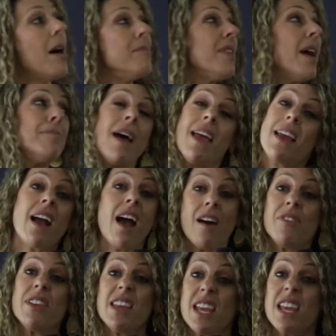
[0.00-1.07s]
They may
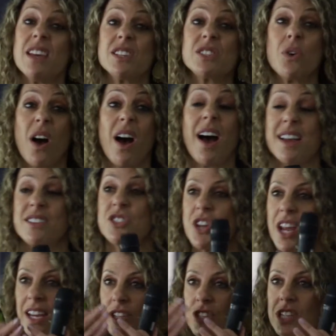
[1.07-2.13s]
cover their ears or eyes to
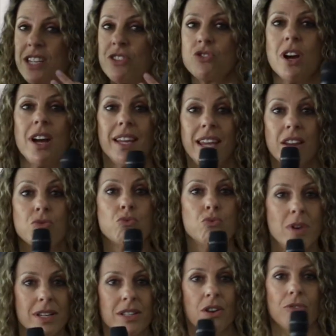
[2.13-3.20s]
actually try and get
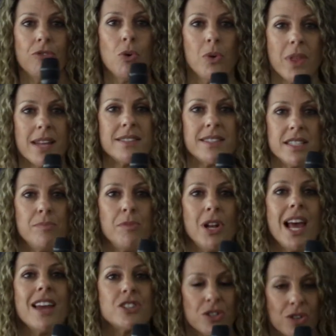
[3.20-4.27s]
rid of all that
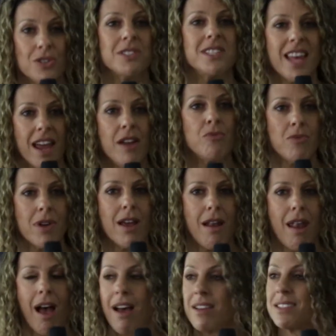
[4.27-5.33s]
stimulation because they
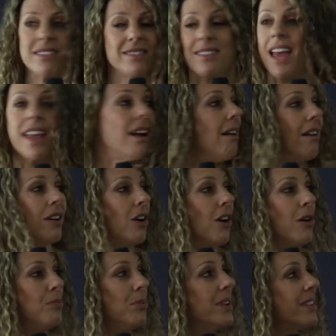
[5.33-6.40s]
realize they can't
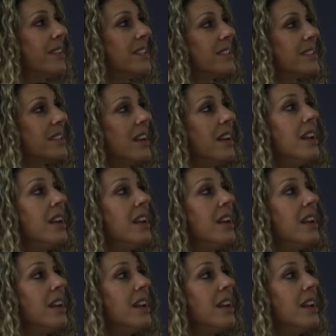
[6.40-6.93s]
cope with this.